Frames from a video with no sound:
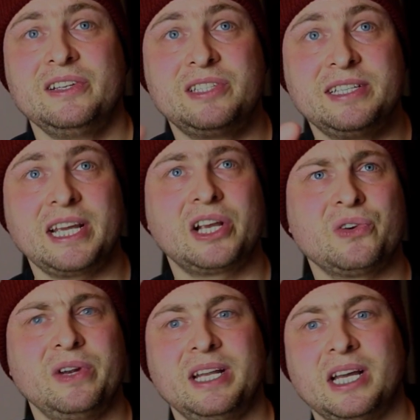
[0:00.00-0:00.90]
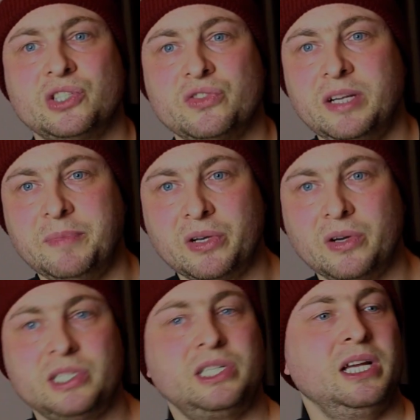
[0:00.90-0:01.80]
to decorate that tree
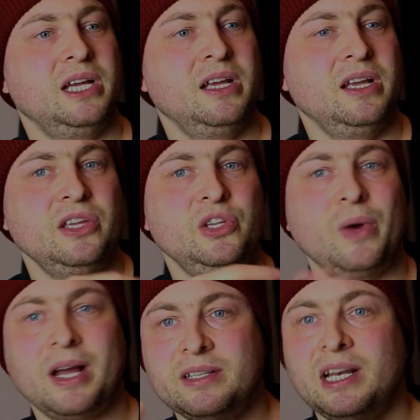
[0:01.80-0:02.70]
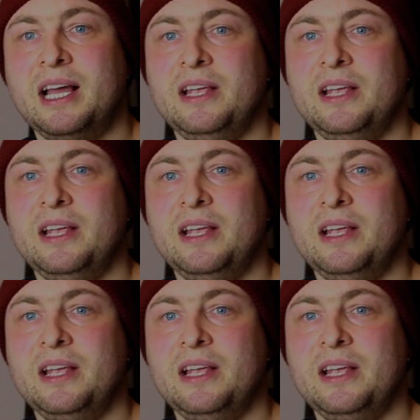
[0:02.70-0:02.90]
because you had